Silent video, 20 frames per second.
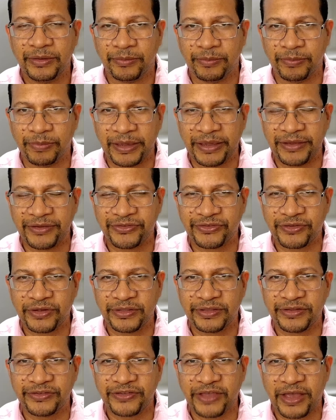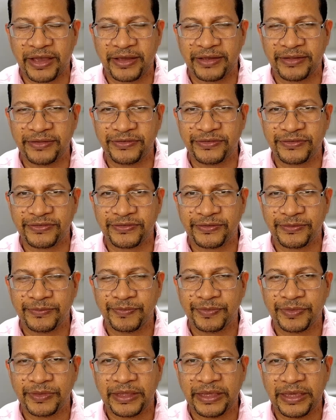based on the science,
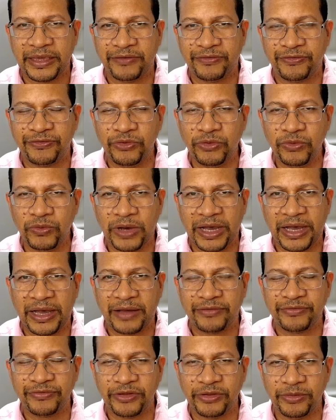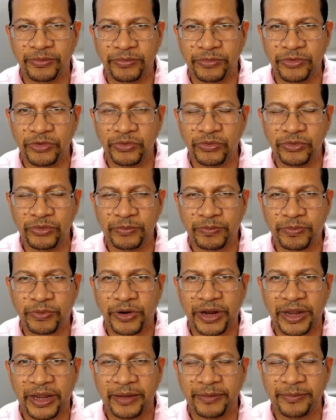if you have
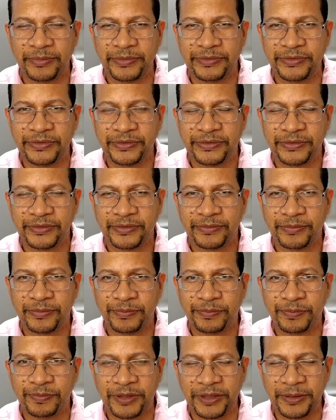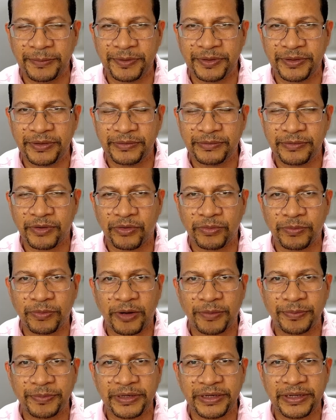immune-primed people or
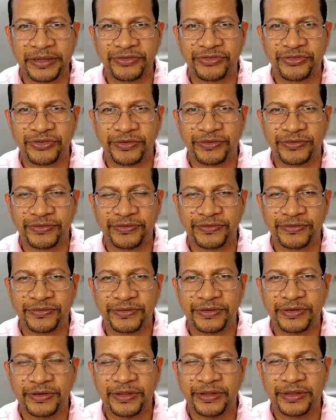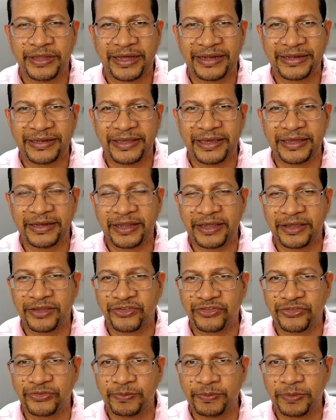populations that get
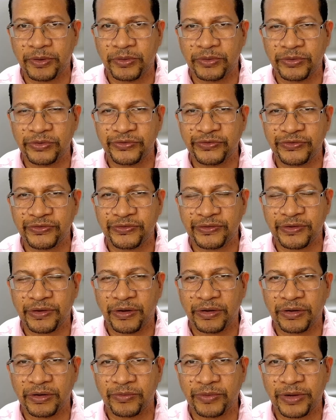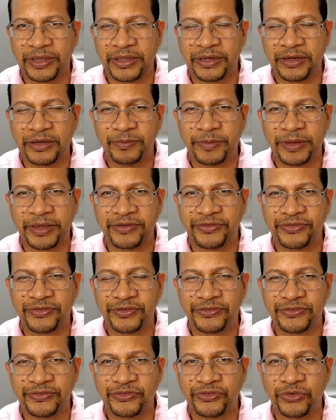exposed on a regular
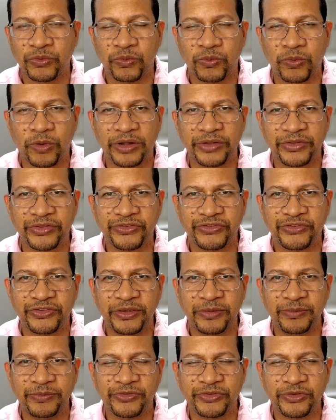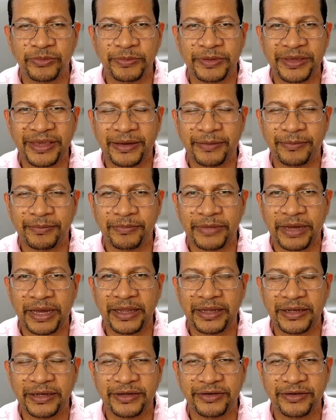basis to what seems to be a mild